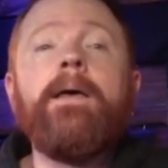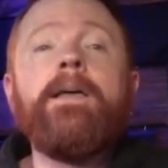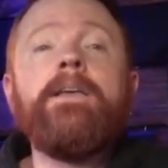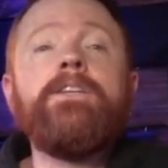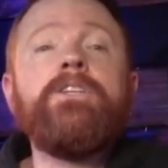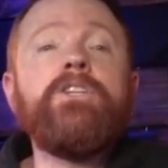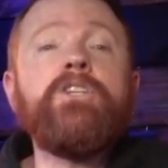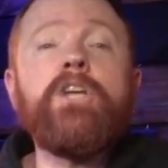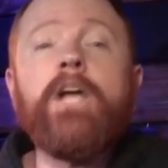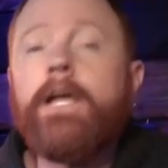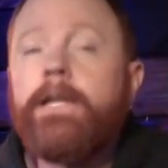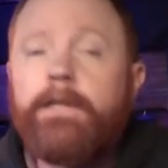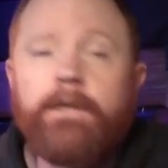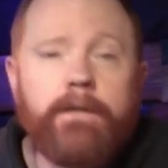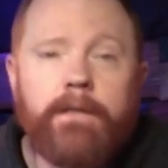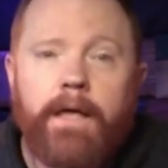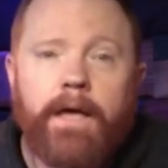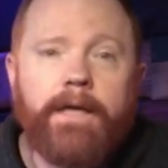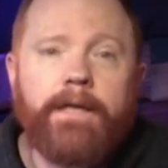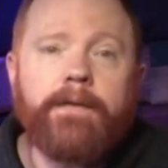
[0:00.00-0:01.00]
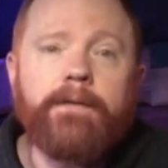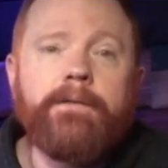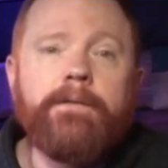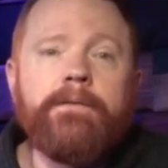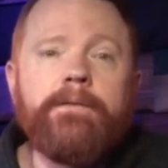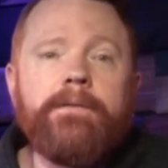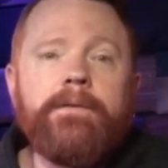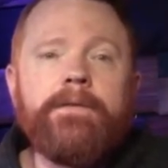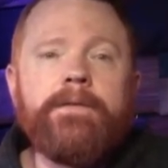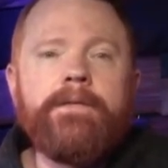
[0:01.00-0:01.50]
Shine your light.
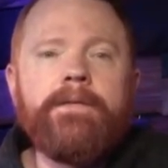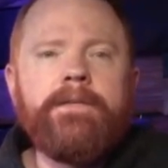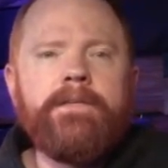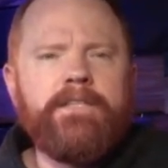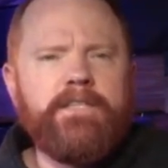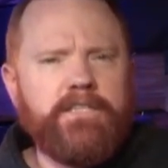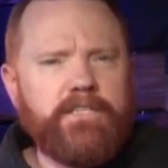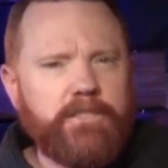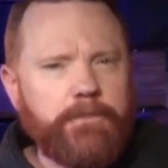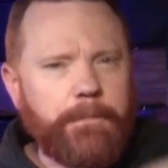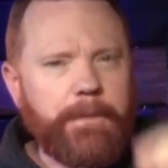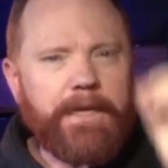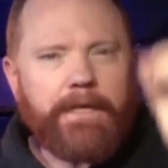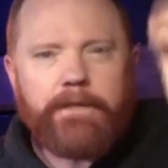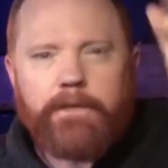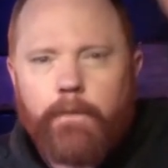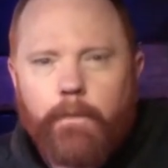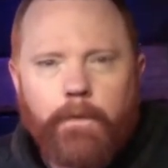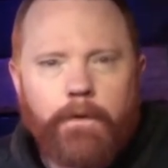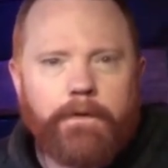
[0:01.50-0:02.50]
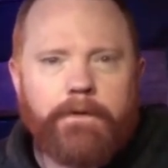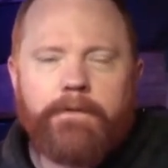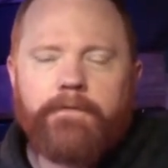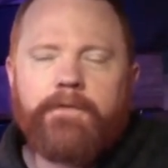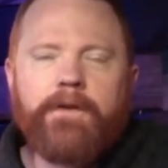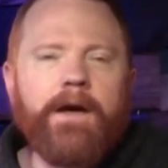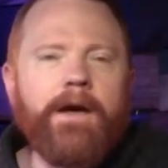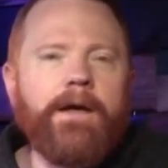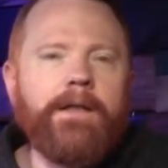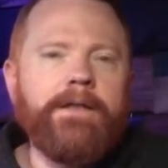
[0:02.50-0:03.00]
Speak the word
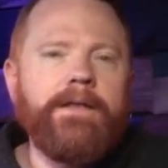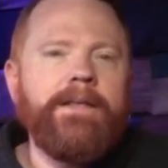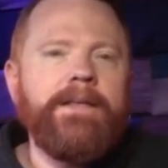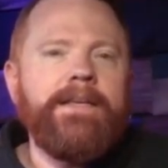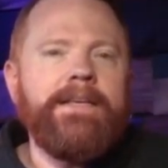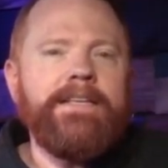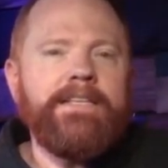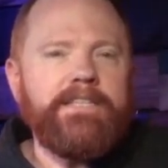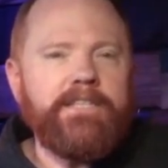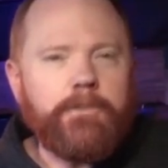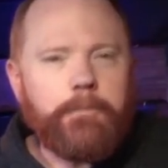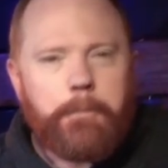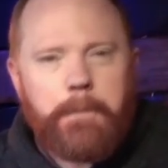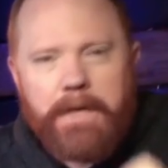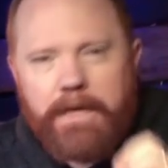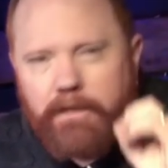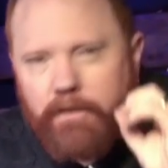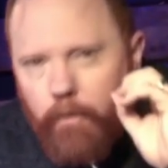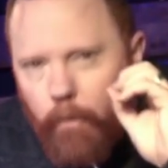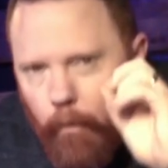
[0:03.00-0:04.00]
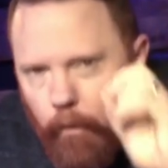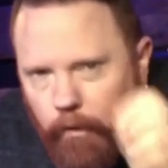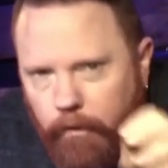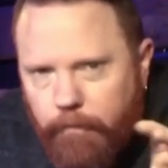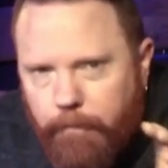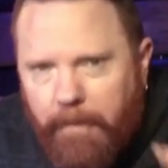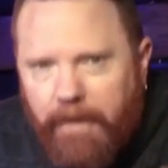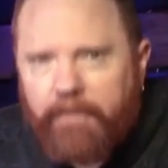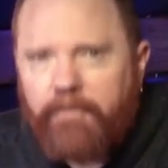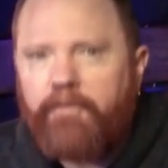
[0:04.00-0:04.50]
of God. Speak the
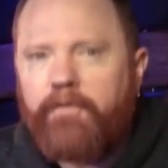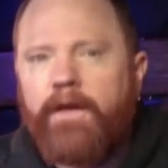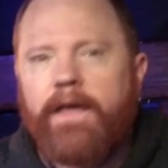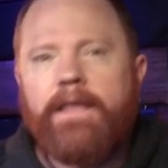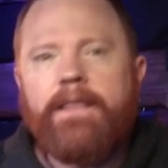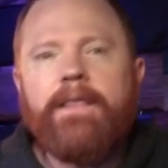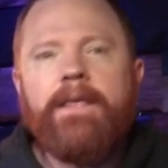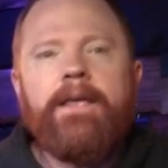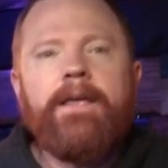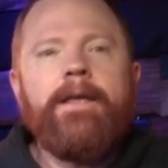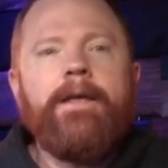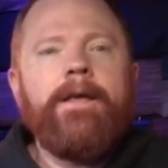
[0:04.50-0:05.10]
word by faith.